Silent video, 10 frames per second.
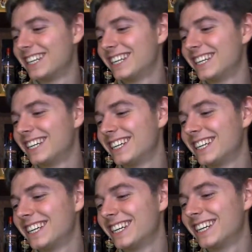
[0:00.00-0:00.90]

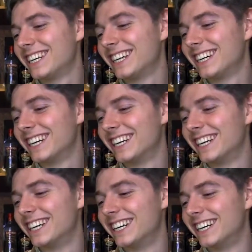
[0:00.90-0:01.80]

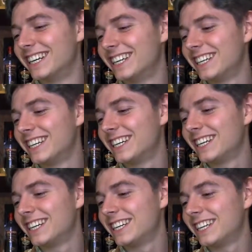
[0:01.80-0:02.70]

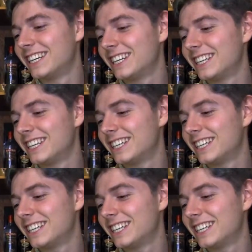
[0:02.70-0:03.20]
This person isn't speaking.